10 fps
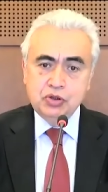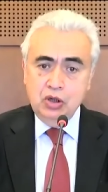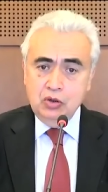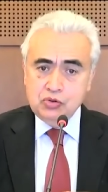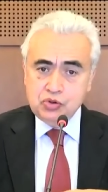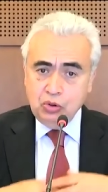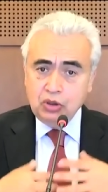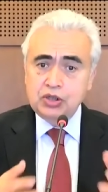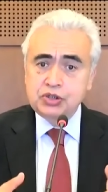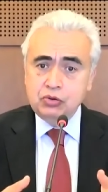Solar
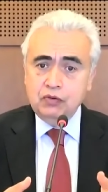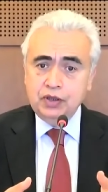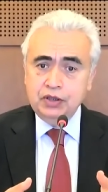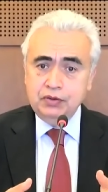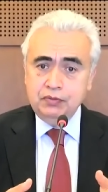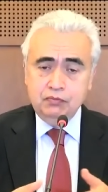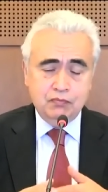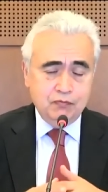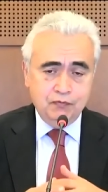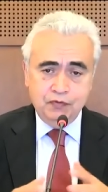is growing,
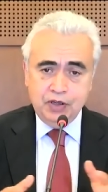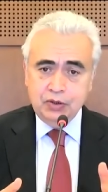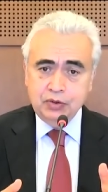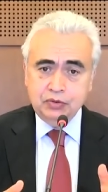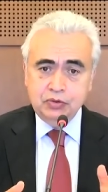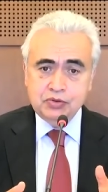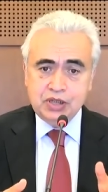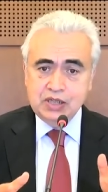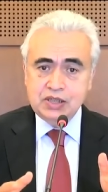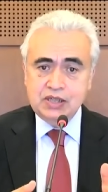very good news.
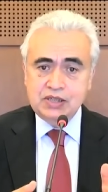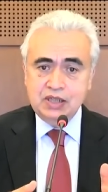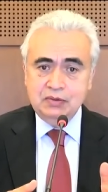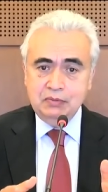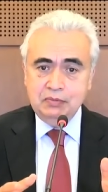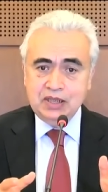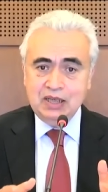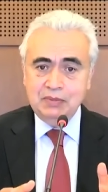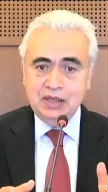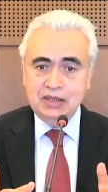As I said,
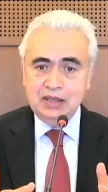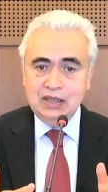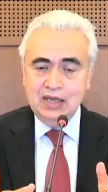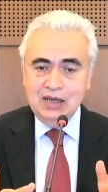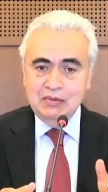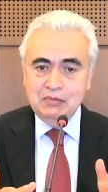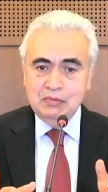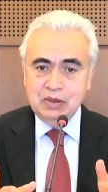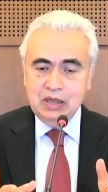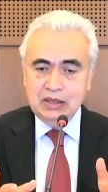becoming the
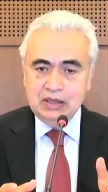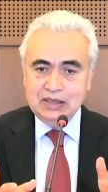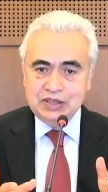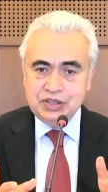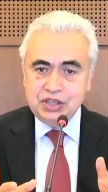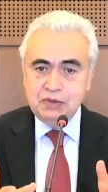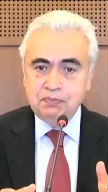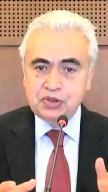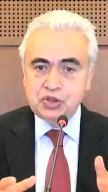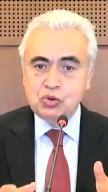
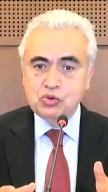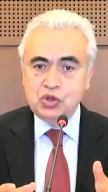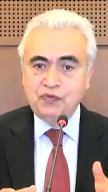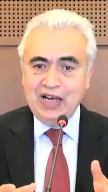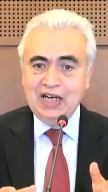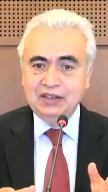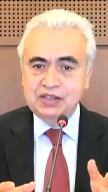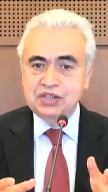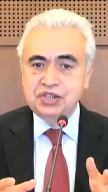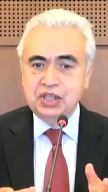cheapest source of
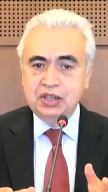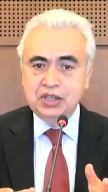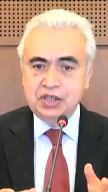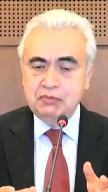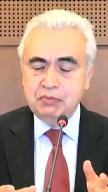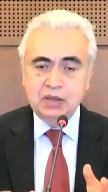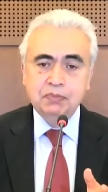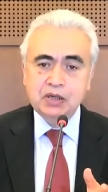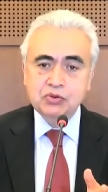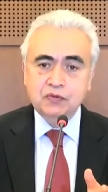electricity generation in many
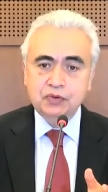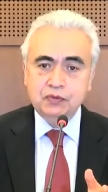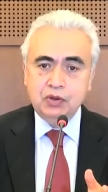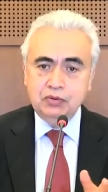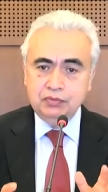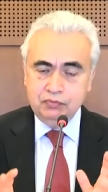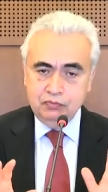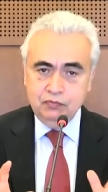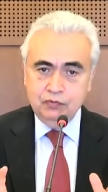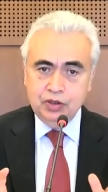parts of the world.
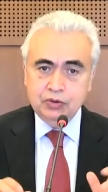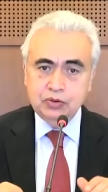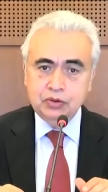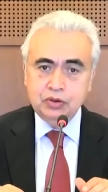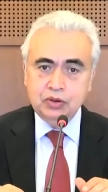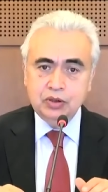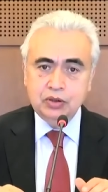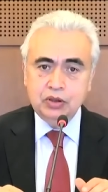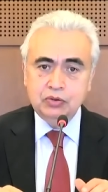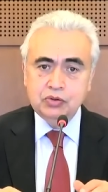Very good
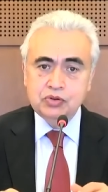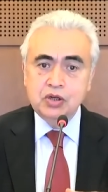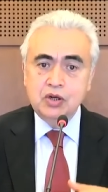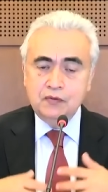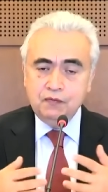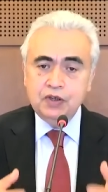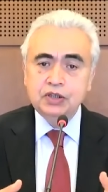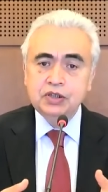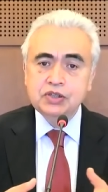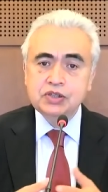news. Wind
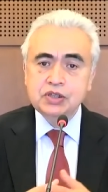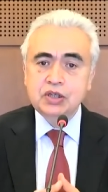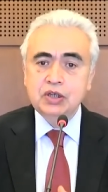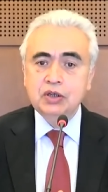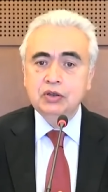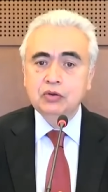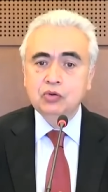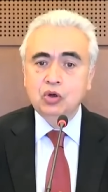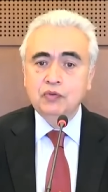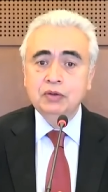is
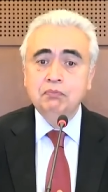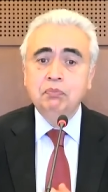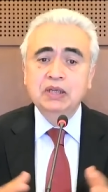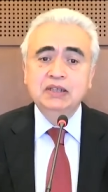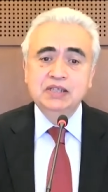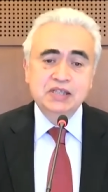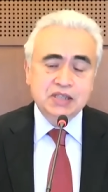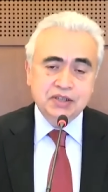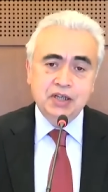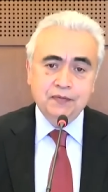growing, but this is not
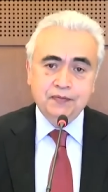enough.